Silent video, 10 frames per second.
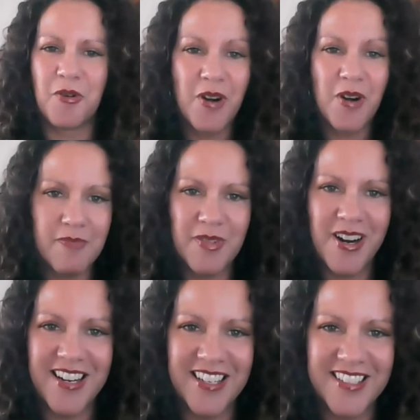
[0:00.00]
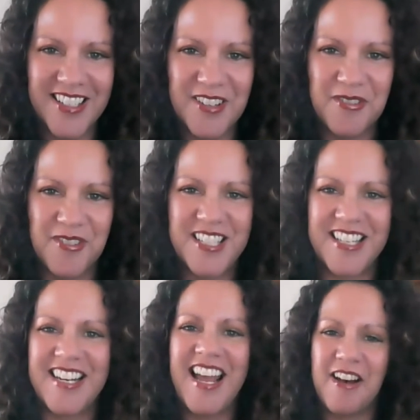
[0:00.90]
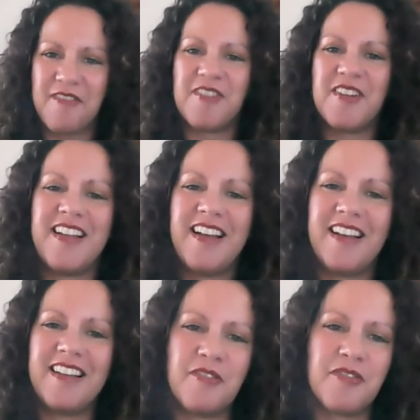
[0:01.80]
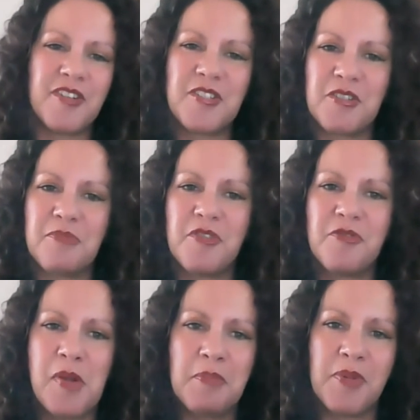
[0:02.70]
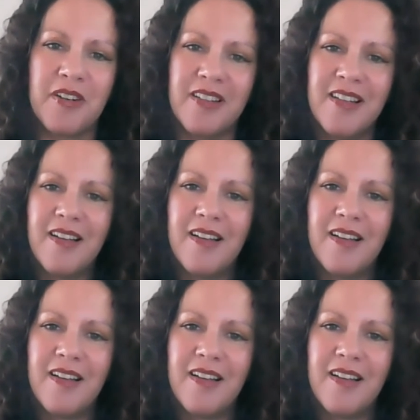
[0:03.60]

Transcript: or a product if we didn't have a diverse group of people